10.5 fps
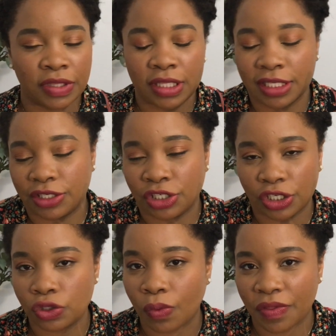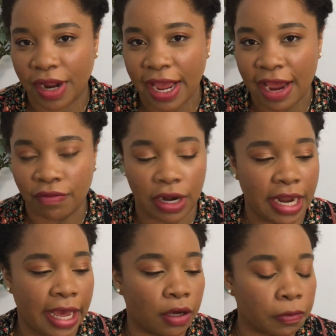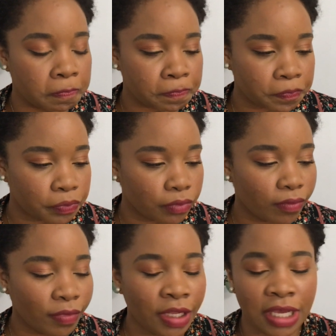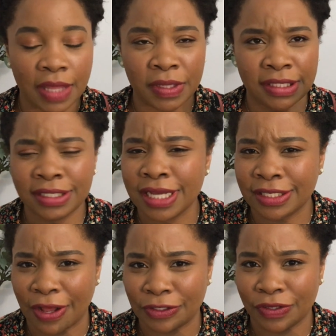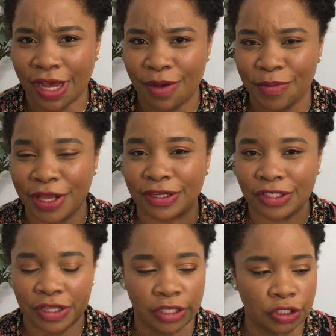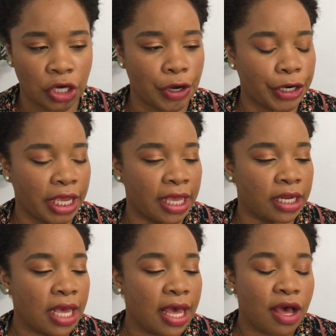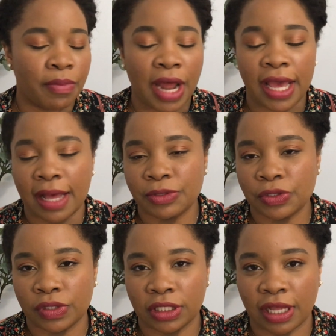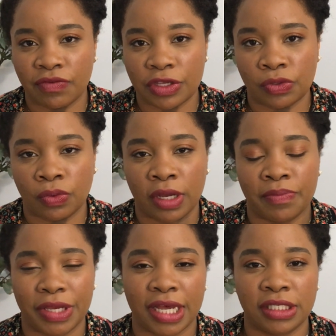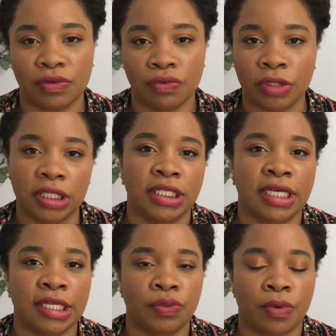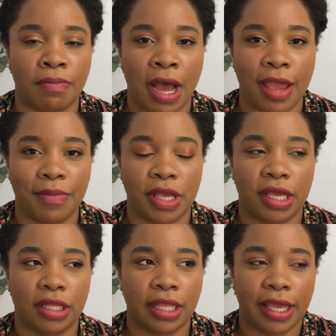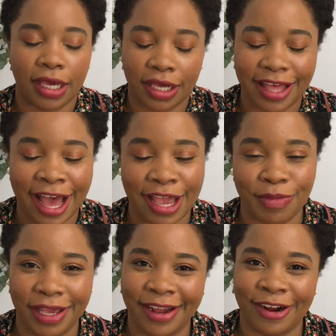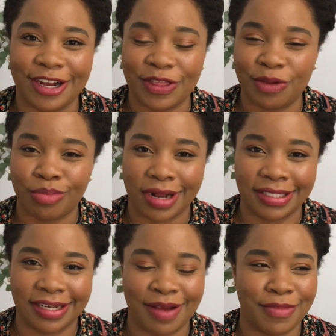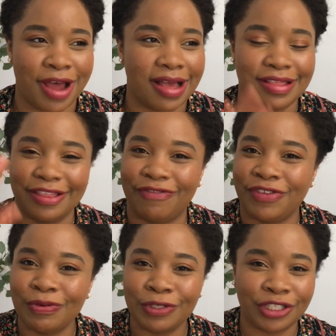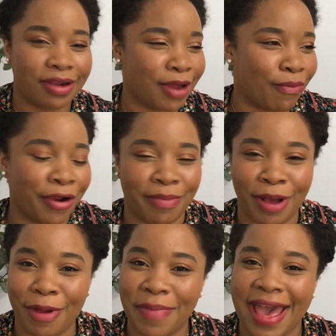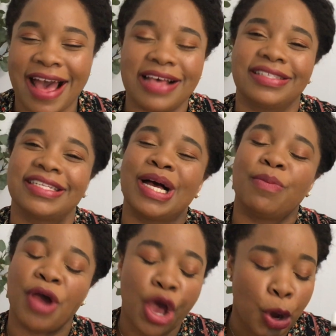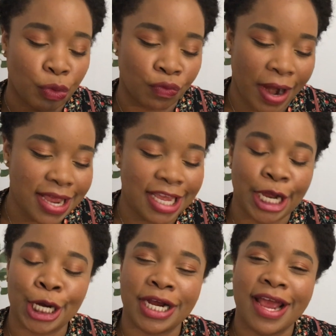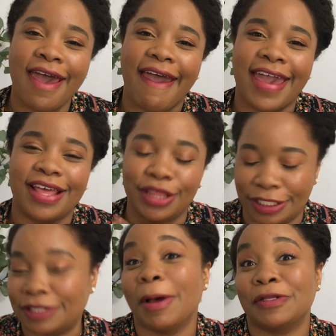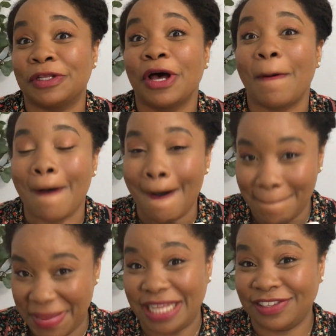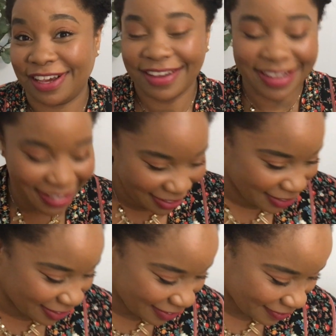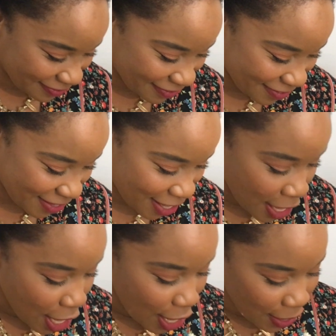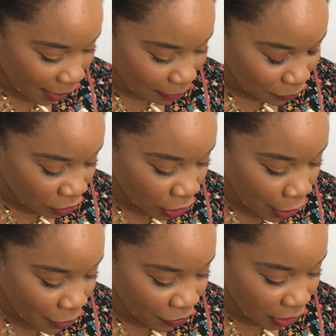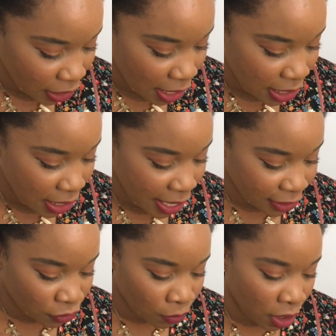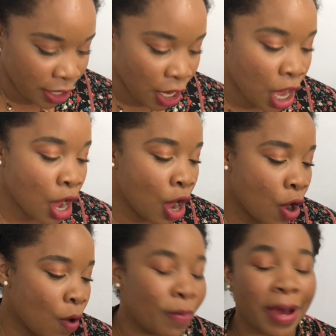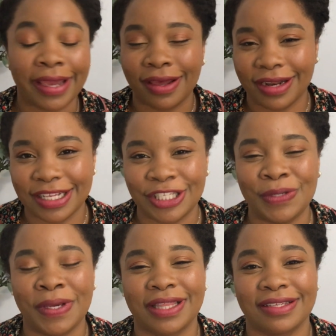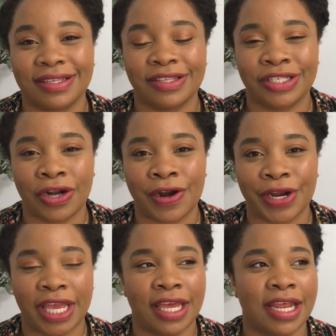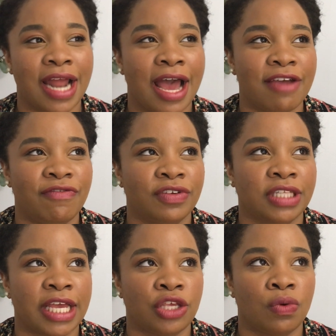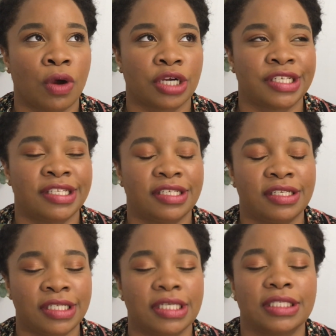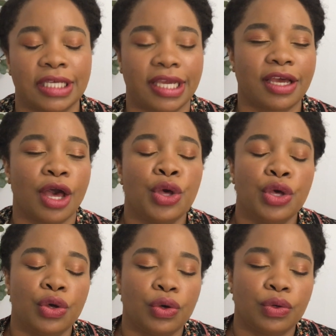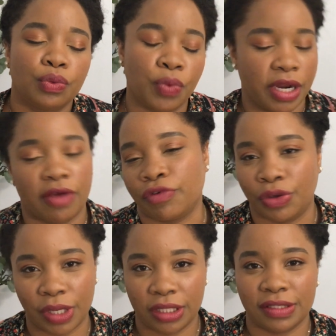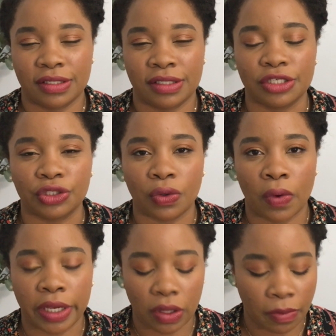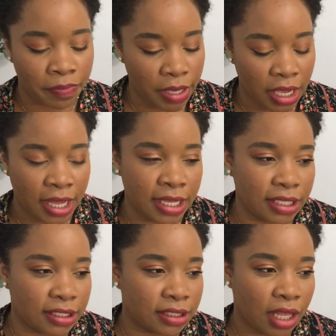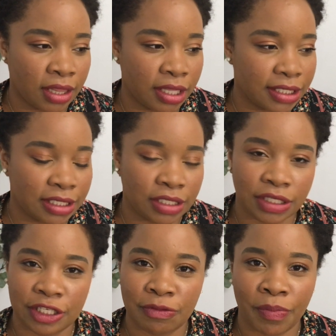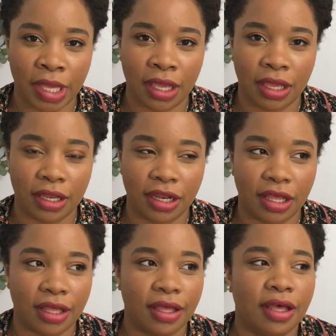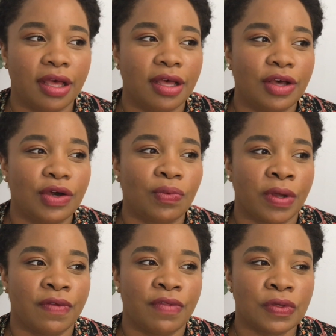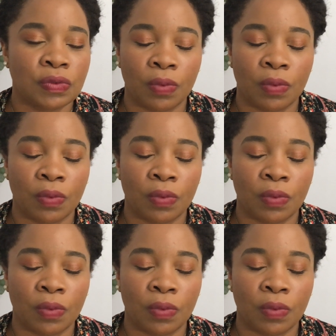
This is just the one that I have right now. And this does also come in the starter kit, but I absolutely love this one because it really does remind me like I'm here in the present. I'm not in the future. I'm not worried about my past. I'm right here, and this smells amazing. Okay, so the next one, oh my goodness, you get this in the starter kit, and I feel like you are stealing whenever you get this essential oil, because this has just been one of those